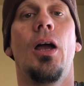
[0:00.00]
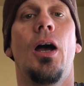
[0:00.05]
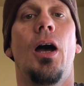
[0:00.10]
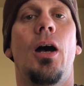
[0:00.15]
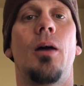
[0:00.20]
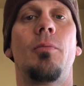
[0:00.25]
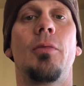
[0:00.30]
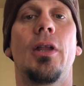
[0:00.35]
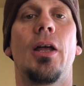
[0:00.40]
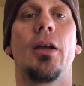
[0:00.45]

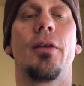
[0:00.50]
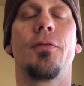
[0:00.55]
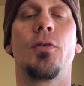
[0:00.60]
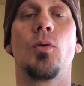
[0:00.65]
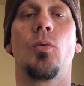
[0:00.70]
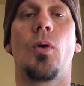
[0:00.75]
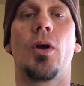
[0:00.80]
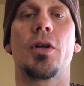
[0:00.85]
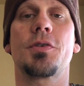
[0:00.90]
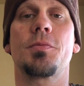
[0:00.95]
Um, a lot of
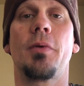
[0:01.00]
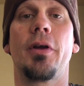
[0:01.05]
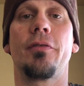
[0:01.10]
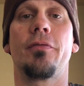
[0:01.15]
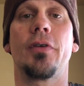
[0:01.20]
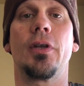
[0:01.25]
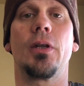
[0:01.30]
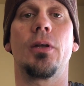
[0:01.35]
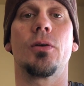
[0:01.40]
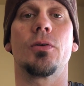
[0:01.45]
you watch my
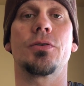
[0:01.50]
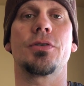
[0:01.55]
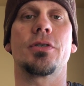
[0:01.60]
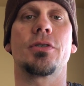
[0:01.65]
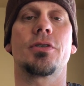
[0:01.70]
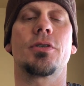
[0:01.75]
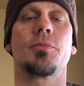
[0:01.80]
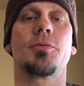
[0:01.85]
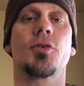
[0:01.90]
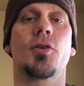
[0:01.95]
videos
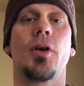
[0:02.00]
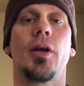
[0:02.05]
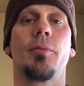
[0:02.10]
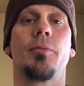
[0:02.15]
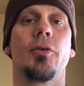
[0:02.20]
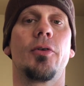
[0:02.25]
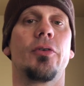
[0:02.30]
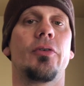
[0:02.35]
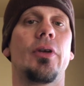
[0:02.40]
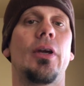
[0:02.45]
and
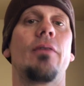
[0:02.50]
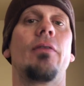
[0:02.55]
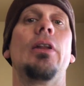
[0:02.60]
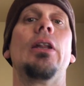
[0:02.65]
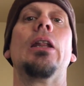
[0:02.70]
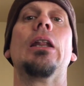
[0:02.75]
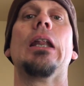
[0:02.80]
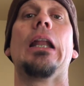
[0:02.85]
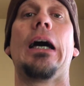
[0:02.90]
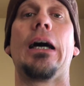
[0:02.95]
subscribe to us. I have a
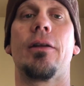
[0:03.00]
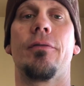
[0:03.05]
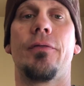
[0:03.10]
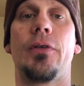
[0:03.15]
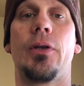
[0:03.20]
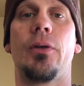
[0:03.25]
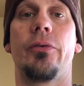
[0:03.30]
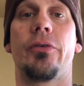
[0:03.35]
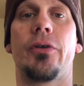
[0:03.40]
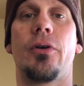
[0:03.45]
lot of
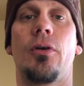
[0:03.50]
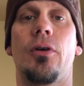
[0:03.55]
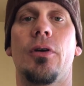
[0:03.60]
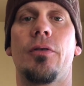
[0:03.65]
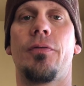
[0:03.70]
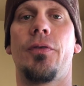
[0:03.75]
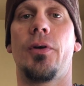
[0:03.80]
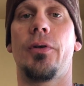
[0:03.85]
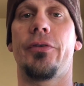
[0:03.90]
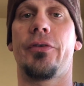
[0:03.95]
videos on
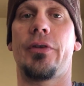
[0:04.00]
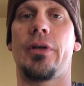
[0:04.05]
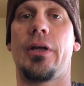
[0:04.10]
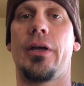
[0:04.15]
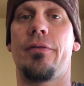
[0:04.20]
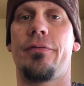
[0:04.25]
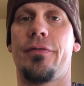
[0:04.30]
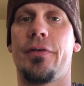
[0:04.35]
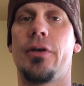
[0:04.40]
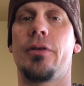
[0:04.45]
arc faults, and I
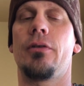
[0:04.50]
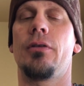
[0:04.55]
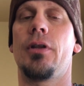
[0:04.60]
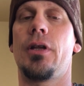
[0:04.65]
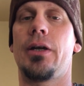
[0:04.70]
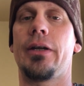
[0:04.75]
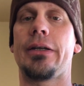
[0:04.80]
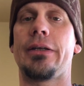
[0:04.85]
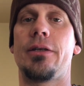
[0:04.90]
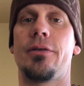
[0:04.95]
have found a
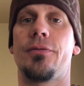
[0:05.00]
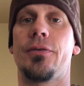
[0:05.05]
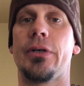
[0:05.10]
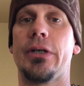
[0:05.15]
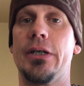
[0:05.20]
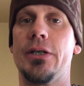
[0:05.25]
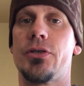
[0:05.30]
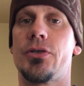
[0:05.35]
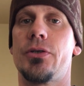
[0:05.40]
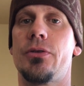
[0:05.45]
lot of
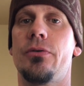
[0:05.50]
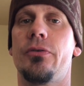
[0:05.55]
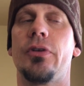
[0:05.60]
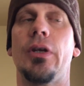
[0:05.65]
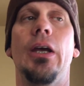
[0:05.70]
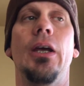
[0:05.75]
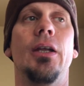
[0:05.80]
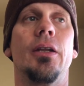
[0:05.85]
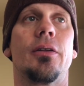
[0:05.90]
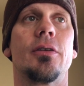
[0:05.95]
different issues.
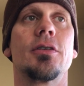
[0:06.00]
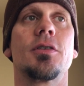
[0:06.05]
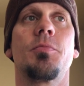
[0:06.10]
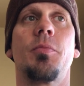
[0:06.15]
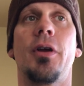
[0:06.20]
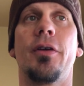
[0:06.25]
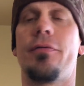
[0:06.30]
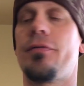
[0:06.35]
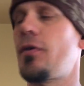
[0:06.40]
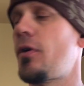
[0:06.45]
This
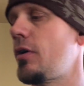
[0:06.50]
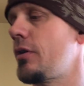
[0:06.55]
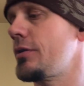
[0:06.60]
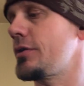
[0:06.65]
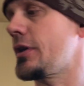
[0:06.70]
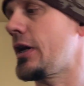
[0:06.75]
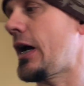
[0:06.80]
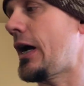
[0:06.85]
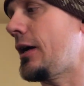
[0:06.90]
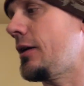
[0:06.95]
by far
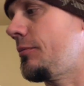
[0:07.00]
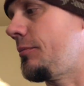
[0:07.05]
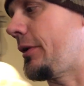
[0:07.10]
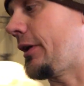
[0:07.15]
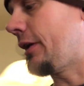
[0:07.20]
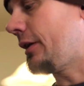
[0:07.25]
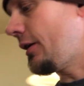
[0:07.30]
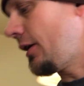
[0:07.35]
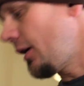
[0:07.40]
has gotten me.